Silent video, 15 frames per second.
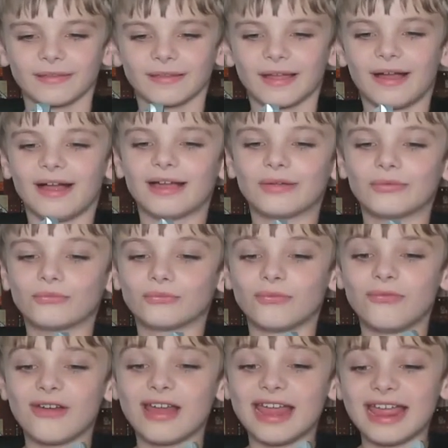I
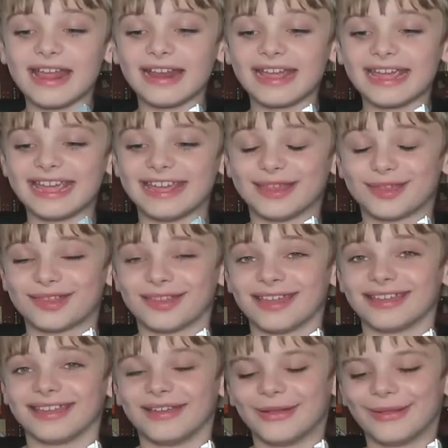really
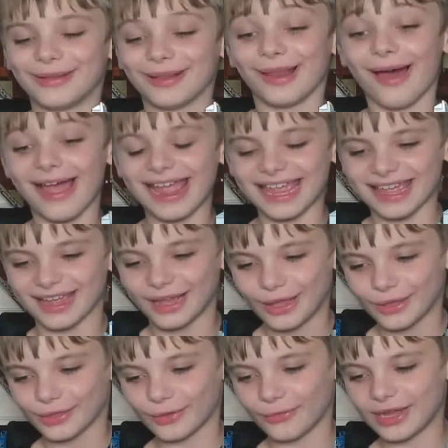like
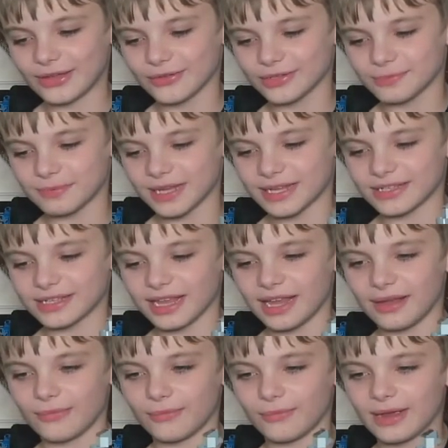the wheels, because
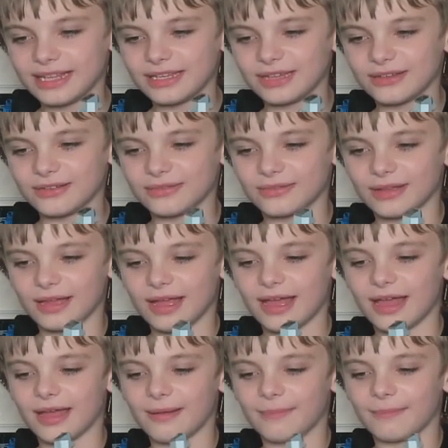when you
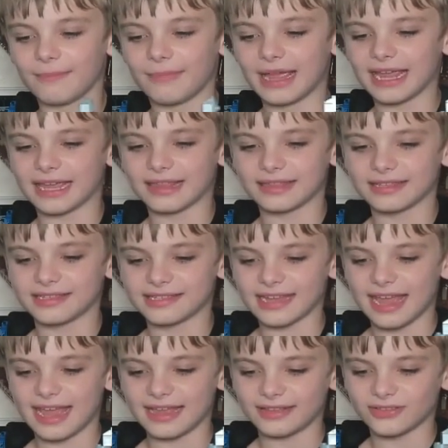make the
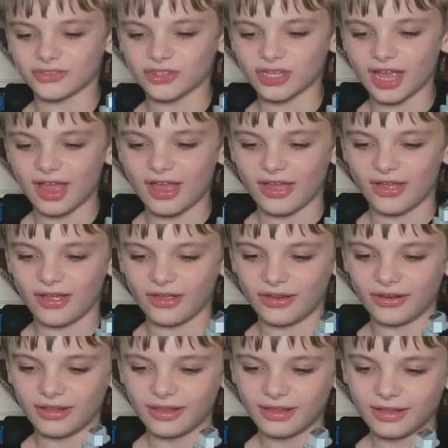set
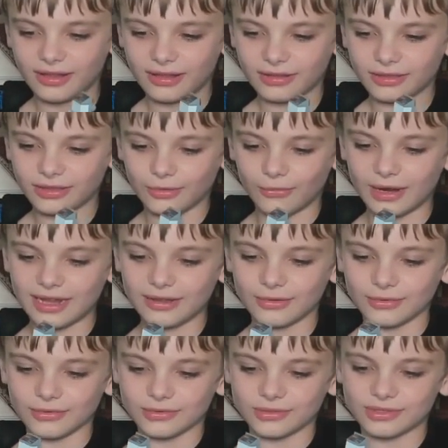turn, the
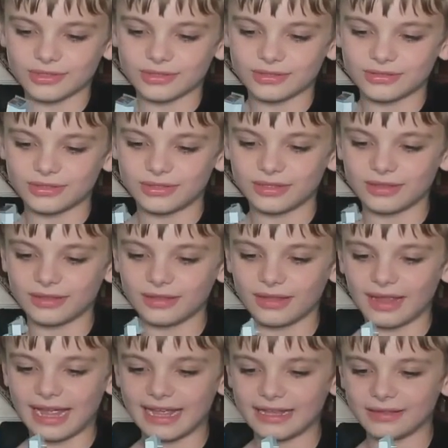wheels
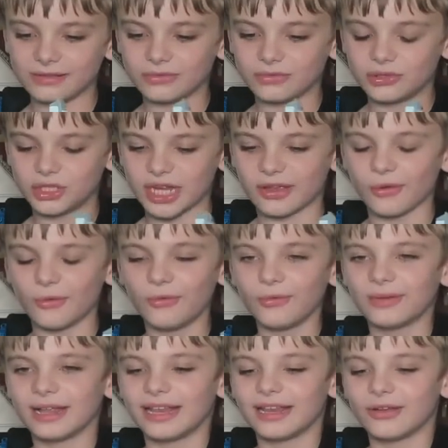like jiggle
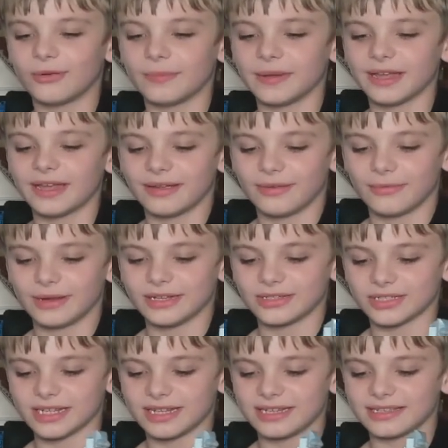a little bit,
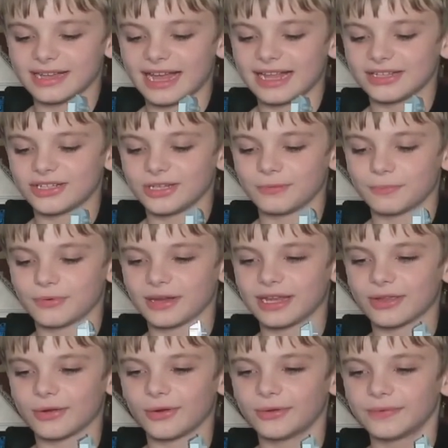which is actually pretty
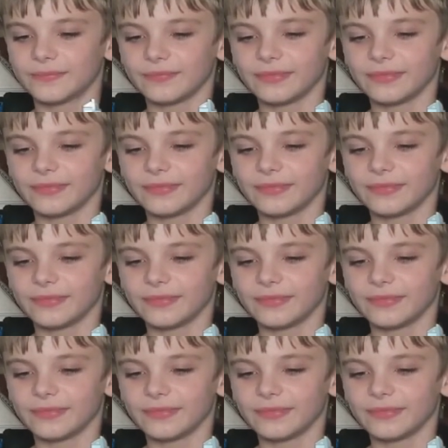cool.